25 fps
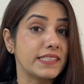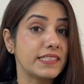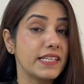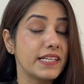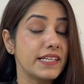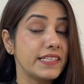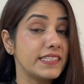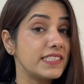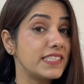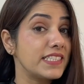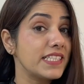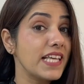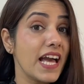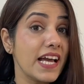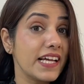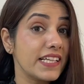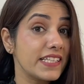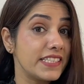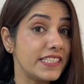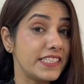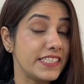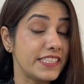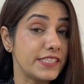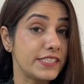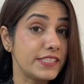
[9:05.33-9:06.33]

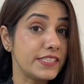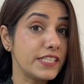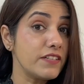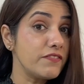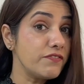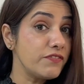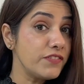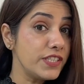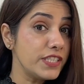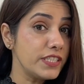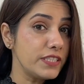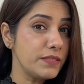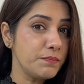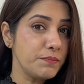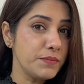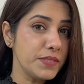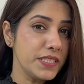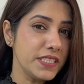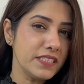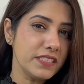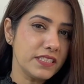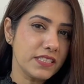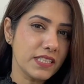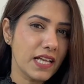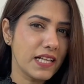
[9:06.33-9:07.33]
Exactly. Definite
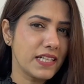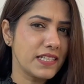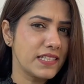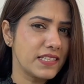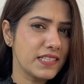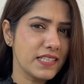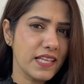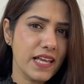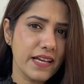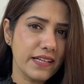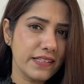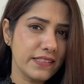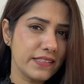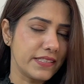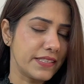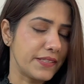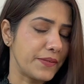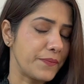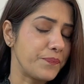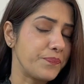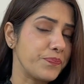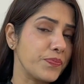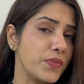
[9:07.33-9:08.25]
means exactly.